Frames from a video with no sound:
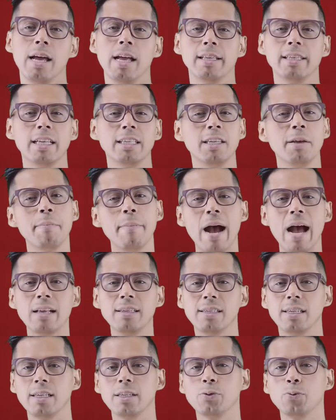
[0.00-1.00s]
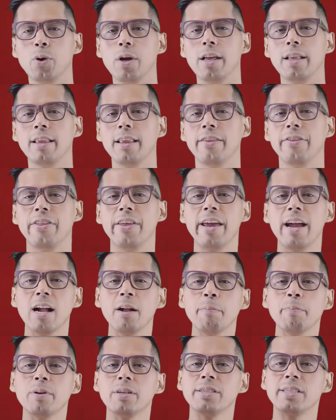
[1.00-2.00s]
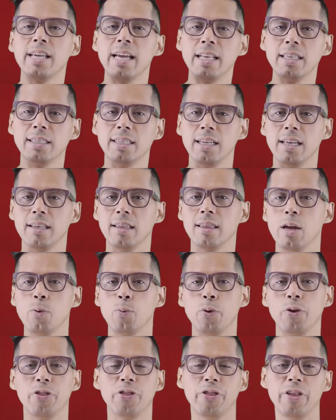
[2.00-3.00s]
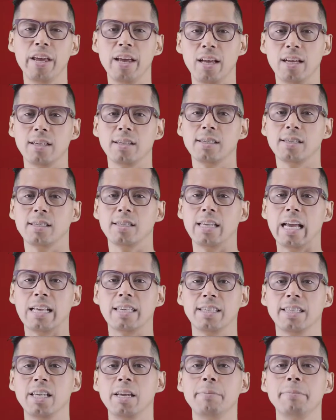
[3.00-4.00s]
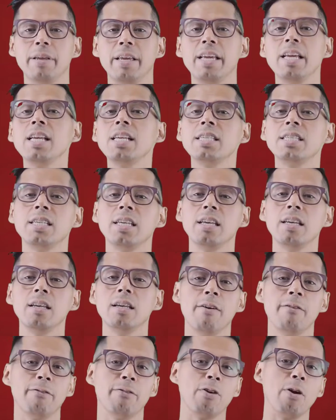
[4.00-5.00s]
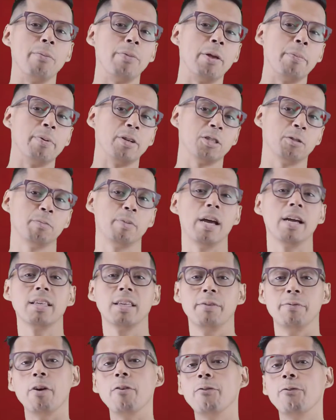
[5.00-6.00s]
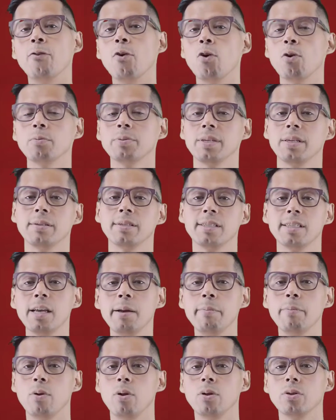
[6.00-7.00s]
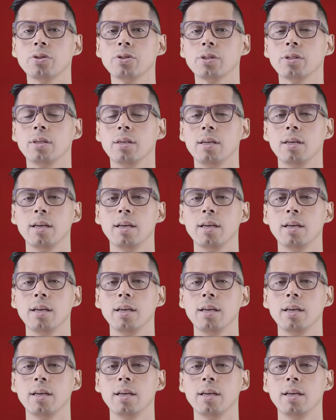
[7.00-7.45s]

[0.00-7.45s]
Then the masses, when they are presented with things that seem easy from the perspective of forms and symbols,